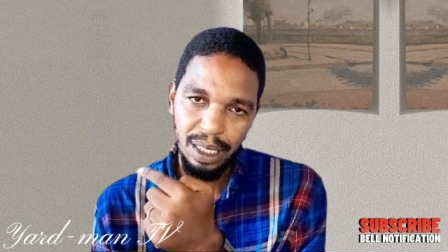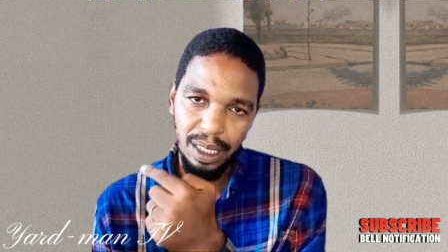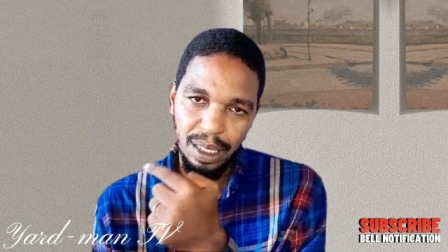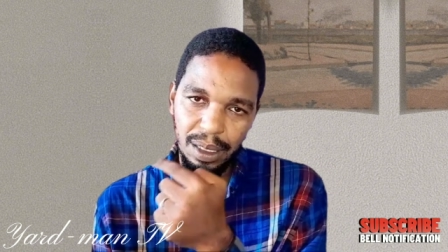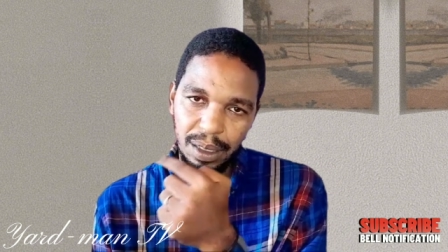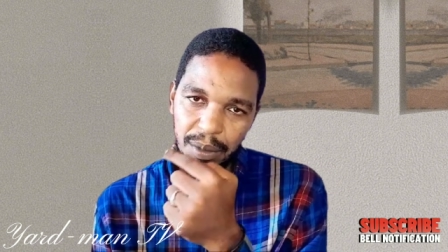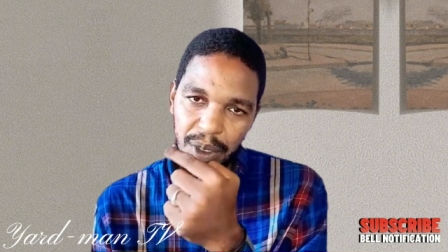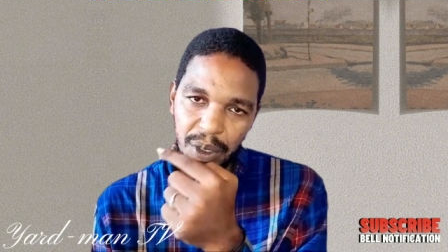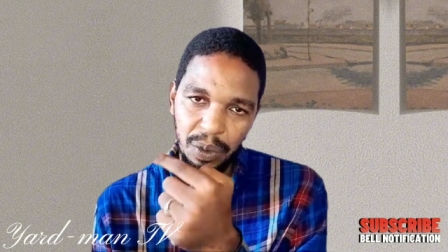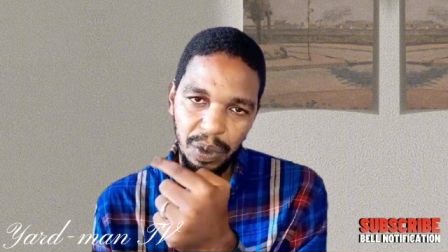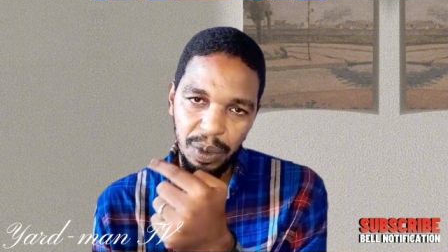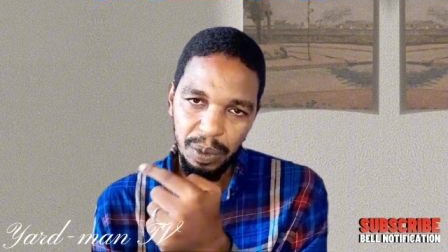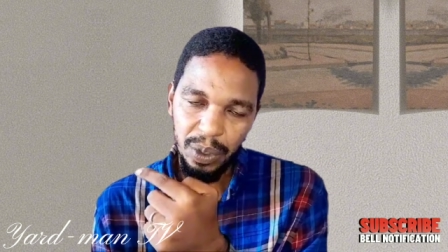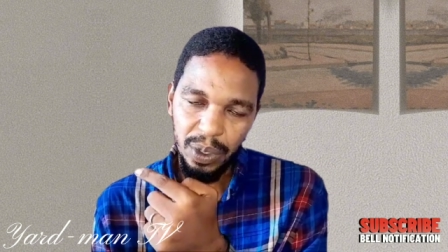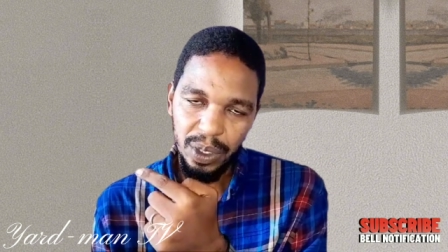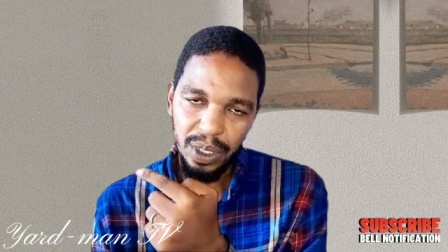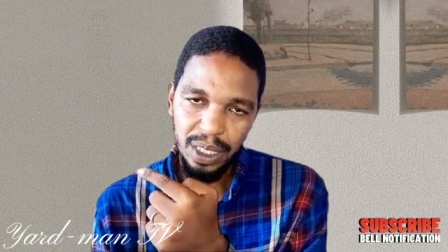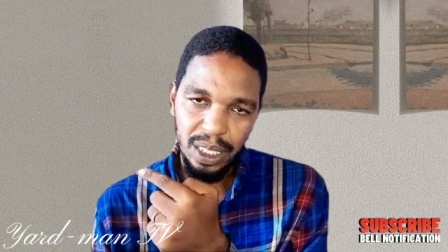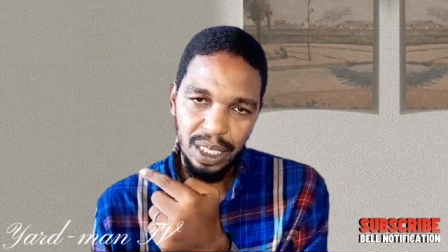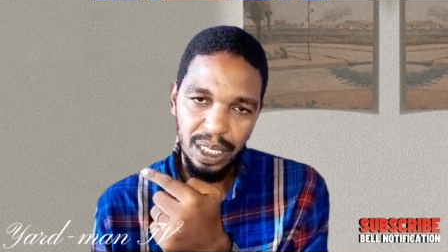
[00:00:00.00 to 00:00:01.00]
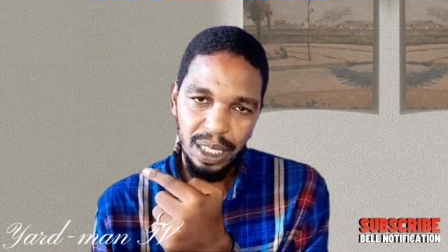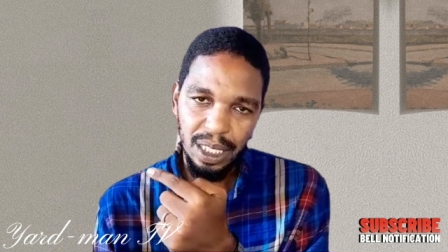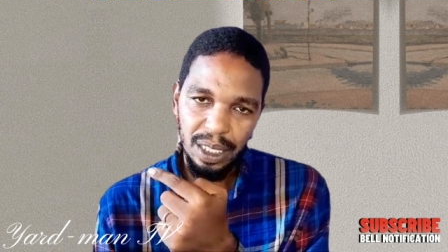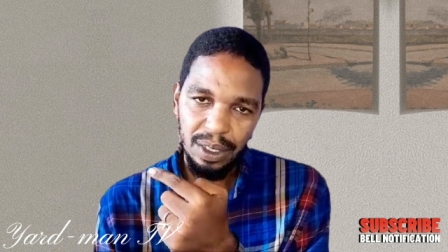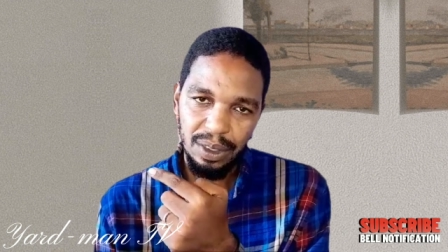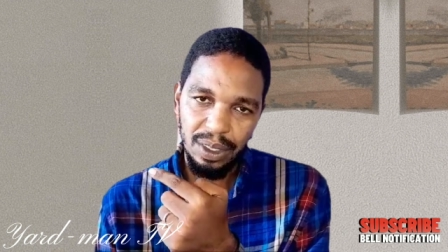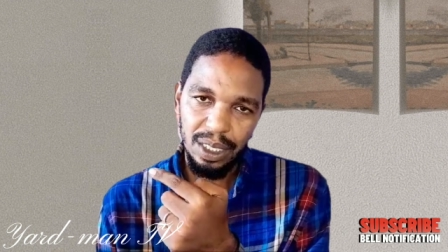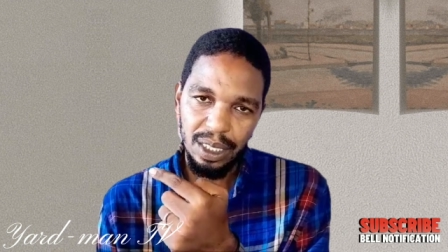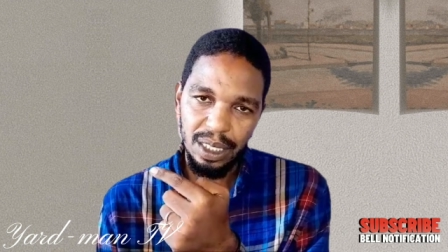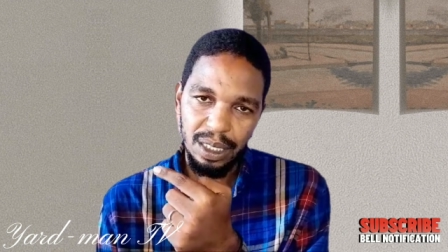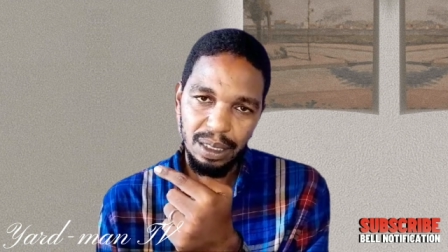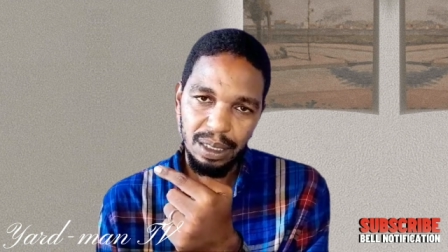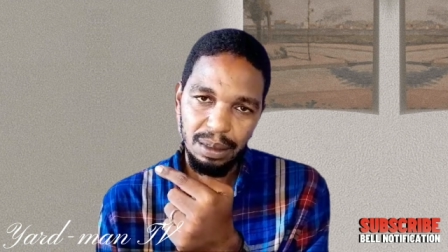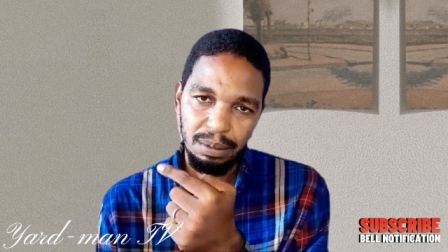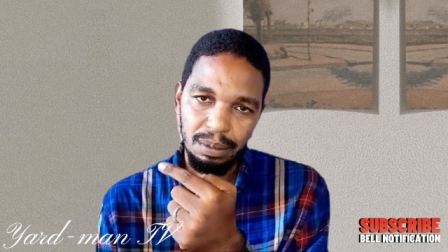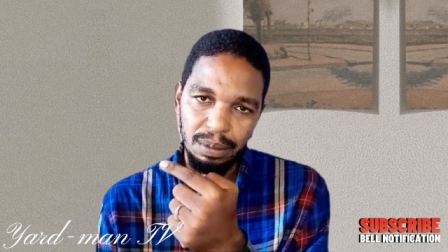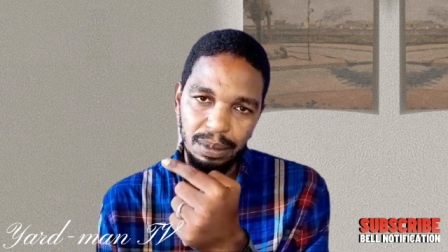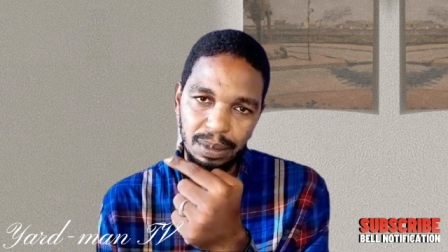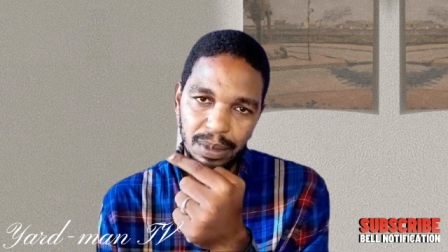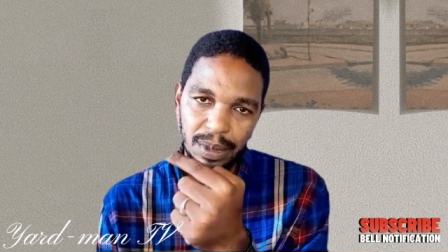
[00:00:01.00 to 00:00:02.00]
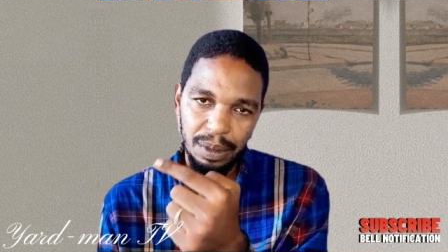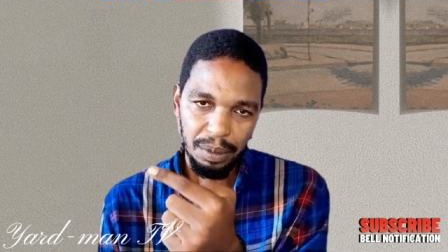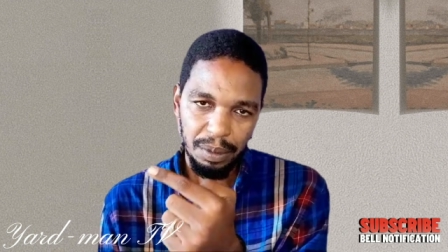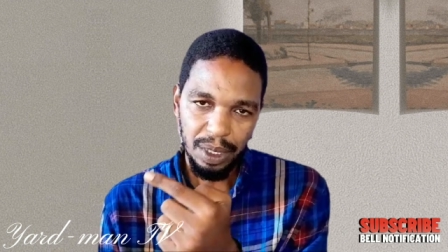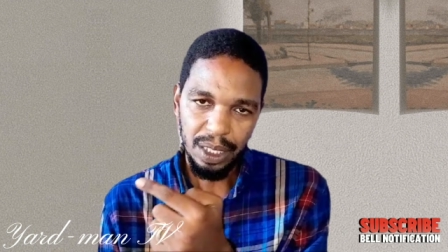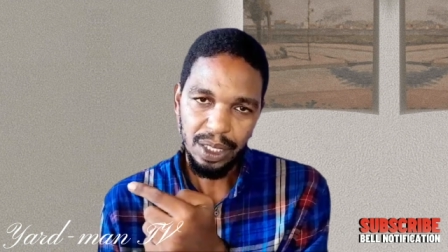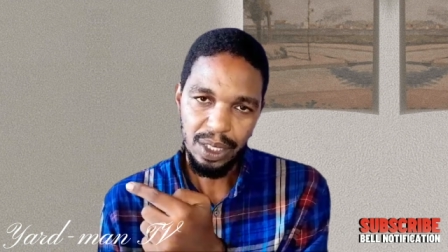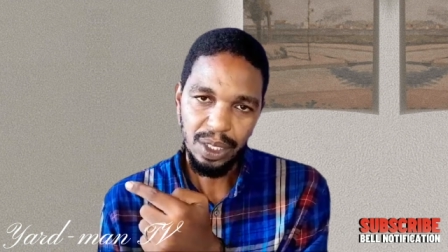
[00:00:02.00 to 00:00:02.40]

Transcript: You know Bounty Killer rate him, listen